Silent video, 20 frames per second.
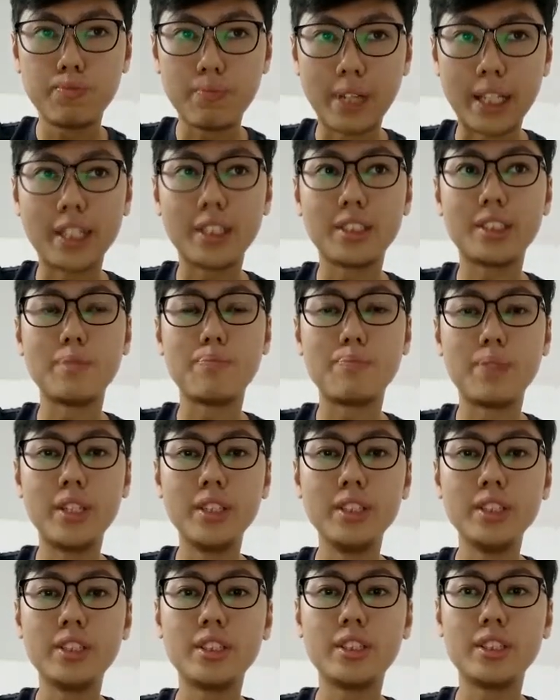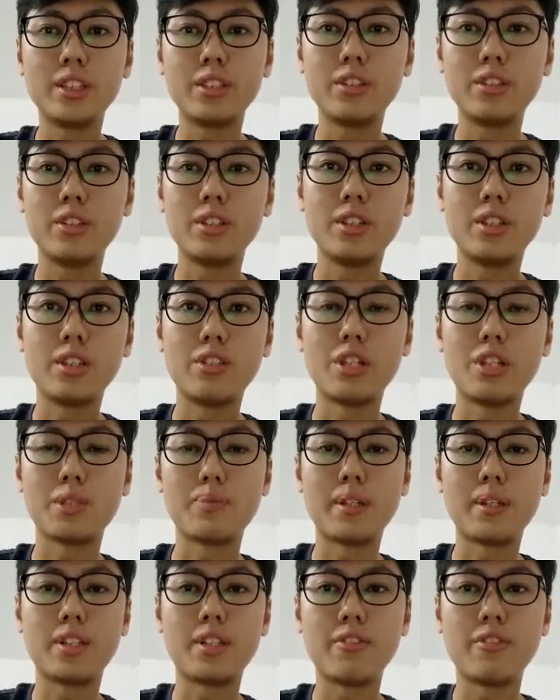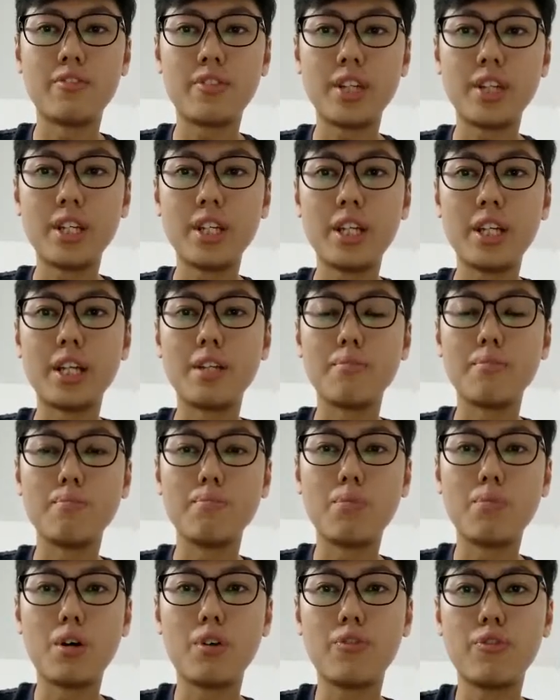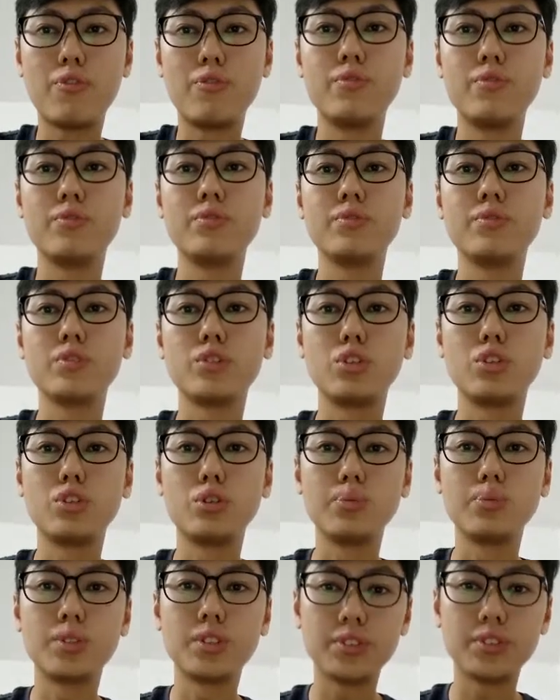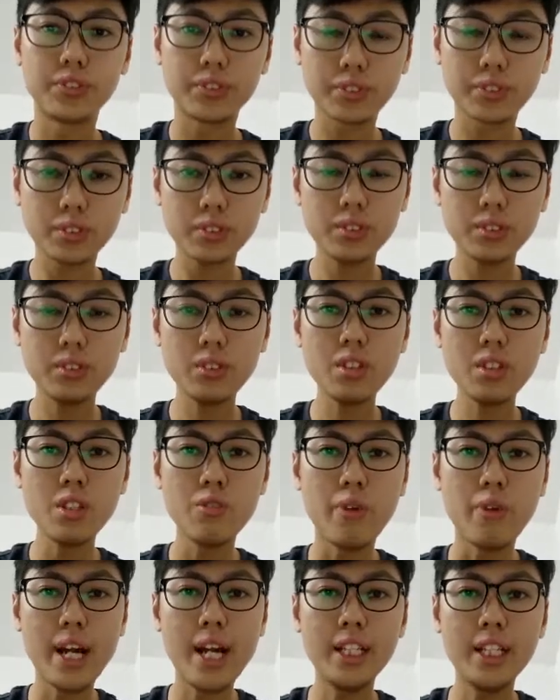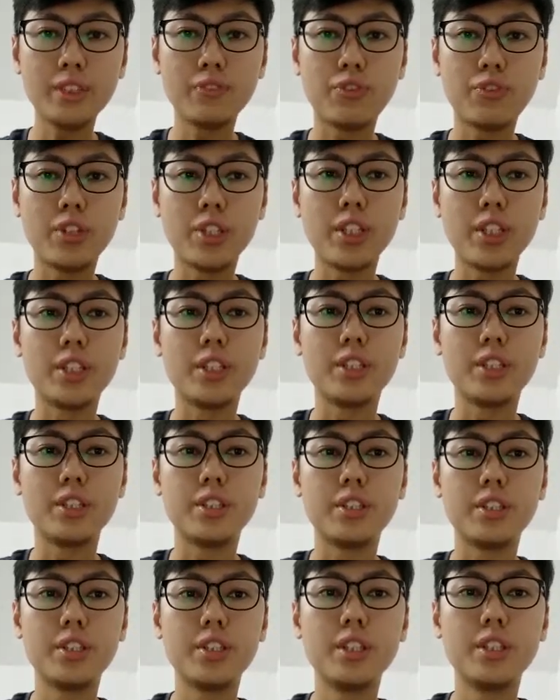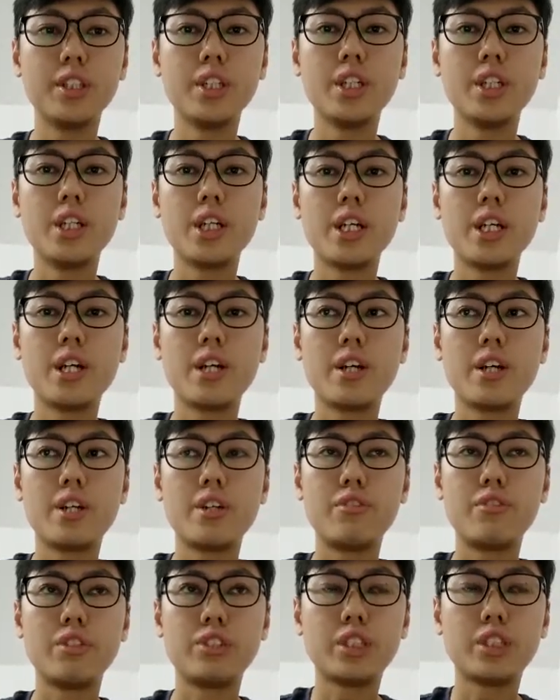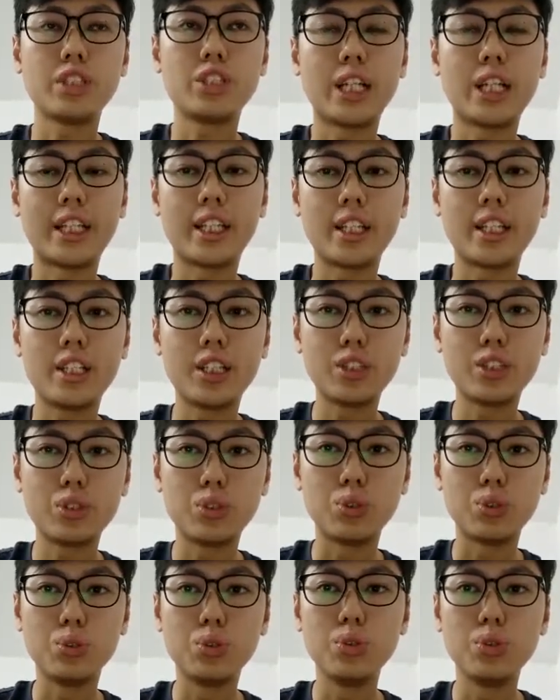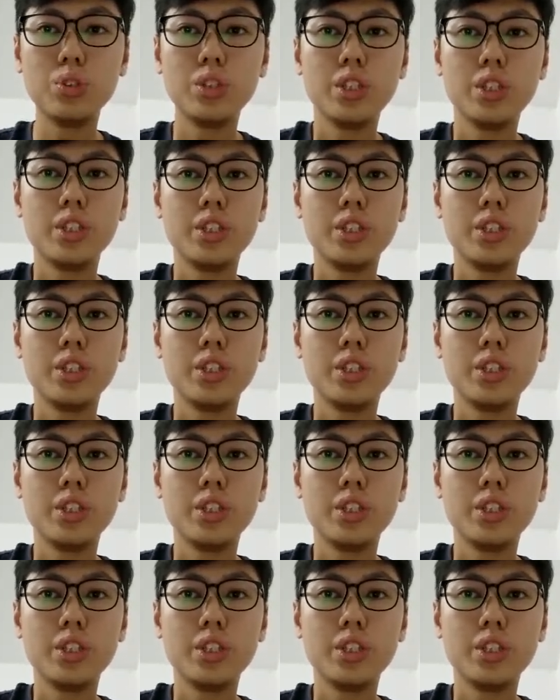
participants respectively in both groups. Whereas for the research article 2,